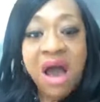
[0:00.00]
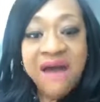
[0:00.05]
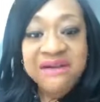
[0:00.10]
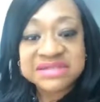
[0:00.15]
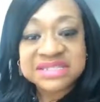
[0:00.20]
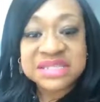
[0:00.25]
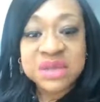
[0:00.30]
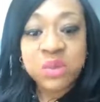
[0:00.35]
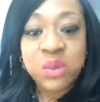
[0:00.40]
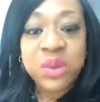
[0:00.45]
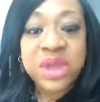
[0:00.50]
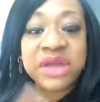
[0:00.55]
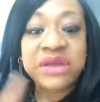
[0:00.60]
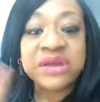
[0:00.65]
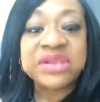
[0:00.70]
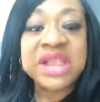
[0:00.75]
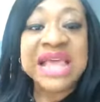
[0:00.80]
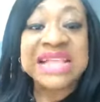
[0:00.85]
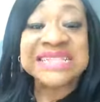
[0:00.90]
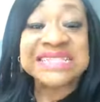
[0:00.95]
off
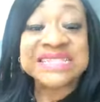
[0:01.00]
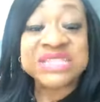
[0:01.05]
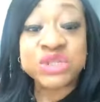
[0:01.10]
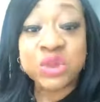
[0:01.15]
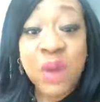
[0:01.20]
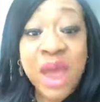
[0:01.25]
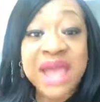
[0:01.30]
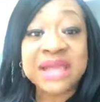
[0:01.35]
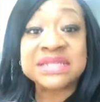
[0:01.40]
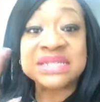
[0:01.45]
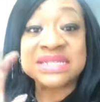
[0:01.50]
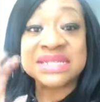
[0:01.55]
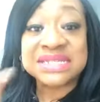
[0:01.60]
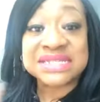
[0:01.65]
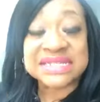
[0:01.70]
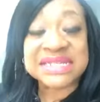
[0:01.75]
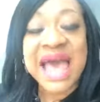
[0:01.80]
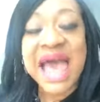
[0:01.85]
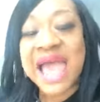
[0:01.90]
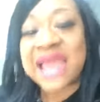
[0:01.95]
somewhere, trying to
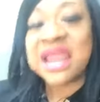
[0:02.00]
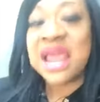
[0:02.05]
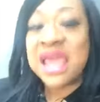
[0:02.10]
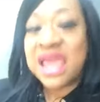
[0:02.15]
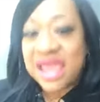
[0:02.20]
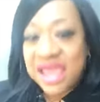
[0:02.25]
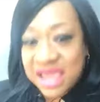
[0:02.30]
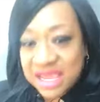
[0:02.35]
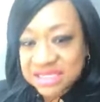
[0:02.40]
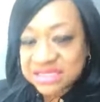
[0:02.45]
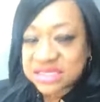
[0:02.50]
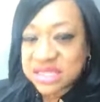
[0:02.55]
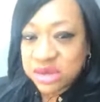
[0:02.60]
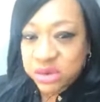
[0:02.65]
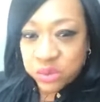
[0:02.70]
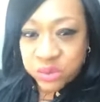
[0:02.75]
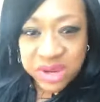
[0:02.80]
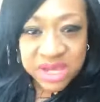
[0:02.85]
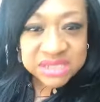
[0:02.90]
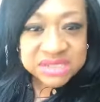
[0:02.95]
decide, is
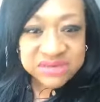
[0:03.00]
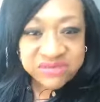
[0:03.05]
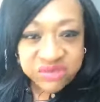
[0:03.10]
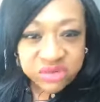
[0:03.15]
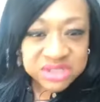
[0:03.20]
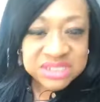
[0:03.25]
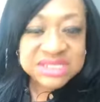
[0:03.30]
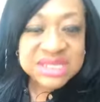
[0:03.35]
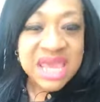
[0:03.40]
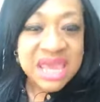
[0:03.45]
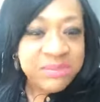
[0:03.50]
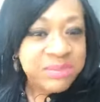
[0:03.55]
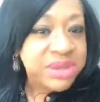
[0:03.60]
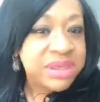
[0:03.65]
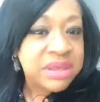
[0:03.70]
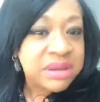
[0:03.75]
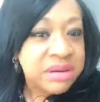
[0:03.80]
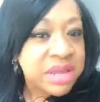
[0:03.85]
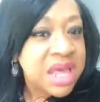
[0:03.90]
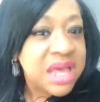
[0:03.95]
their reason for
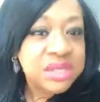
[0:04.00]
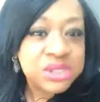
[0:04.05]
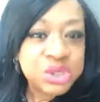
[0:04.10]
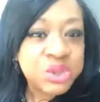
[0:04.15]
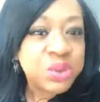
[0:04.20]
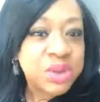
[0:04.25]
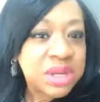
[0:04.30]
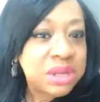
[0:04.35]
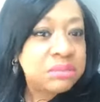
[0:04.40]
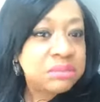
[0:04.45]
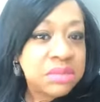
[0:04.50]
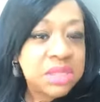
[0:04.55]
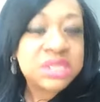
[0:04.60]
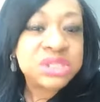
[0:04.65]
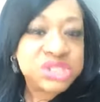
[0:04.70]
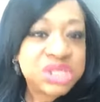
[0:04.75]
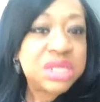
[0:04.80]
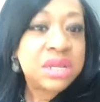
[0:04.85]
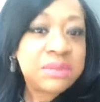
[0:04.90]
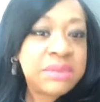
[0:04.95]
escaping their country
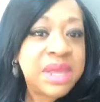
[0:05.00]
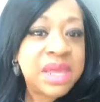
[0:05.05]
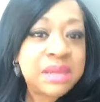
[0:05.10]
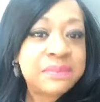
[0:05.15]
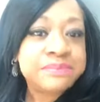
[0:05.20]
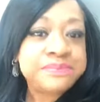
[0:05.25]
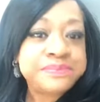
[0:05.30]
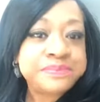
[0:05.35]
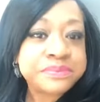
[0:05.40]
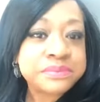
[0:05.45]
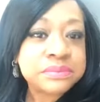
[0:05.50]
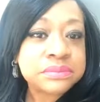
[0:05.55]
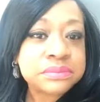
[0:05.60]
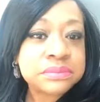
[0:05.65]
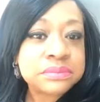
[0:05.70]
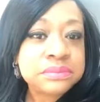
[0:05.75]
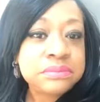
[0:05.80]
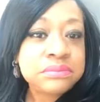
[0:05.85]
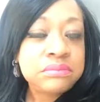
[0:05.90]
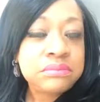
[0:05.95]
legitimate?
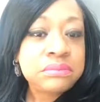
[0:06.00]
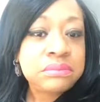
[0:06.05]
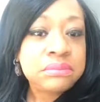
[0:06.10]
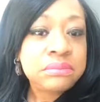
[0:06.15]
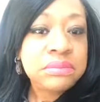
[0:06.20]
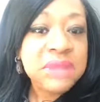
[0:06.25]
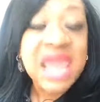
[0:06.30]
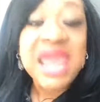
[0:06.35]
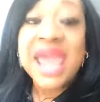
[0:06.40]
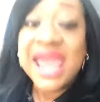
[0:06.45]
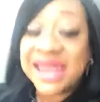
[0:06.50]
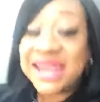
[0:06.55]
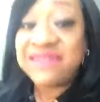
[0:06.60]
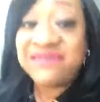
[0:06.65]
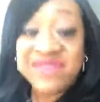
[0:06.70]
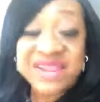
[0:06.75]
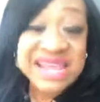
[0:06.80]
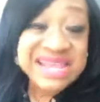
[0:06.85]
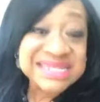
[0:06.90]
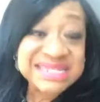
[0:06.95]
And
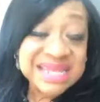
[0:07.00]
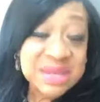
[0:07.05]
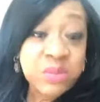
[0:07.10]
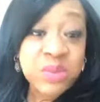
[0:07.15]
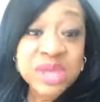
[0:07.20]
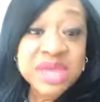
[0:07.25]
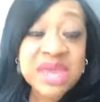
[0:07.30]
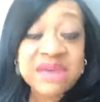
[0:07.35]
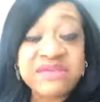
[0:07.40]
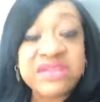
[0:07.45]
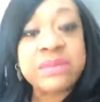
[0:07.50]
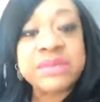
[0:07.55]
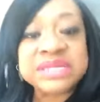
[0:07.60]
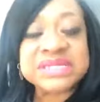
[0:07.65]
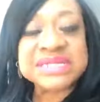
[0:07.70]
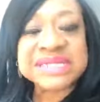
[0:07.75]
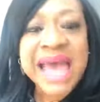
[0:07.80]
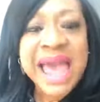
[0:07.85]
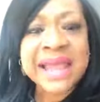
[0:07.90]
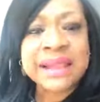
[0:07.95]
if it is, then we give them
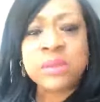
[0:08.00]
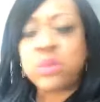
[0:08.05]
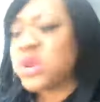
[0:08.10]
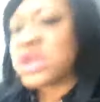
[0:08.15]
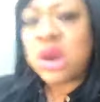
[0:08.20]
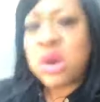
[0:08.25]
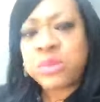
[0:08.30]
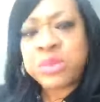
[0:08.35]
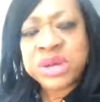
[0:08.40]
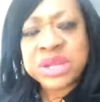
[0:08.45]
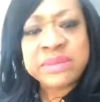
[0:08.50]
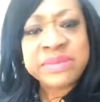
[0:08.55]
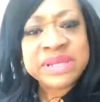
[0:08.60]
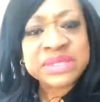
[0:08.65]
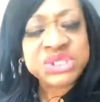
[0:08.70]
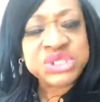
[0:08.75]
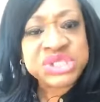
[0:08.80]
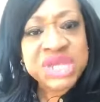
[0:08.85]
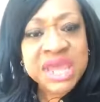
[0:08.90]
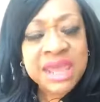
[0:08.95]
asylum. We don't put them
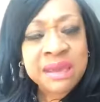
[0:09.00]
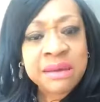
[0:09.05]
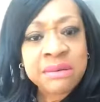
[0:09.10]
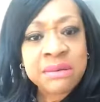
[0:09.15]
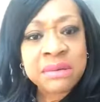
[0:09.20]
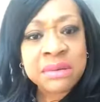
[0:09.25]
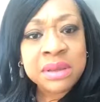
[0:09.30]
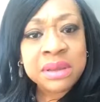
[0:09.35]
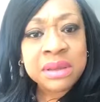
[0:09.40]
in jail.